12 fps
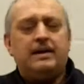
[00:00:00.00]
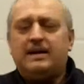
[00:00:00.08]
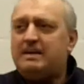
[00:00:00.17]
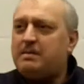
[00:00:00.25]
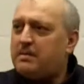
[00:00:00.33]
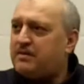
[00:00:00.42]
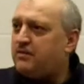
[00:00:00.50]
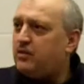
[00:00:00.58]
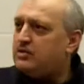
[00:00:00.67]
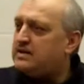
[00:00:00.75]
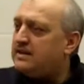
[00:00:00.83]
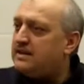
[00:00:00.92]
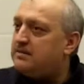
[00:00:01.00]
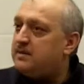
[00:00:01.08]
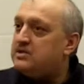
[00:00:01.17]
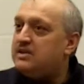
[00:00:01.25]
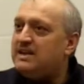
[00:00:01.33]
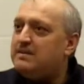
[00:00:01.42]
Ghiba, of course, I did not
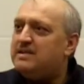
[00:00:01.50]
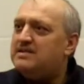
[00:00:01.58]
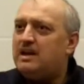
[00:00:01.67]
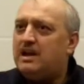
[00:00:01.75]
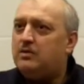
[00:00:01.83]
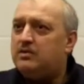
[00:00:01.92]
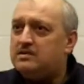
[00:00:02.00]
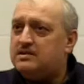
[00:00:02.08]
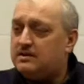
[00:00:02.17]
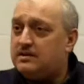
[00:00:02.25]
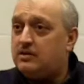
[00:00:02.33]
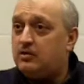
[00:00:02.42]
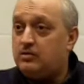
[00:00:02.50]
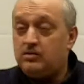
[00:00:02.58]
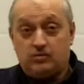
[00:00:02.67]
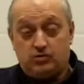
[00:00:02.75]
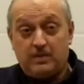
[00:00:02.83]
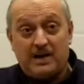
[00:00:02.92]
mention. Ghiba is allowed in certain
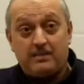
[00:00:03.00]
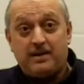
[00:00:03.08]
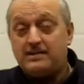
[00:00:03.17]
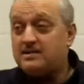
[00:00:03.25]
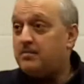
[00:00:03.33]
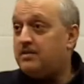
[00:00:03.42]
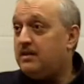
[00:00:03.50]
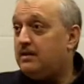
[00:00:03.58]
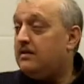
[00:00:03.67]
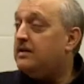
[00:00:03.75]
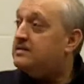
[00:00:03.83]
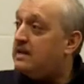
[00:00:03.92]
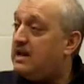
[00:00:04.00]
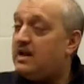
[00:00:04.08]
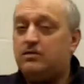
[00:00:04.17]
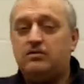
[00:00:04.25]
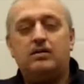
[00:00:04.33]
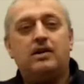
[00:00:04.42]
to backbite something, it's
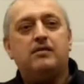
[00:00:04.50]
allowed.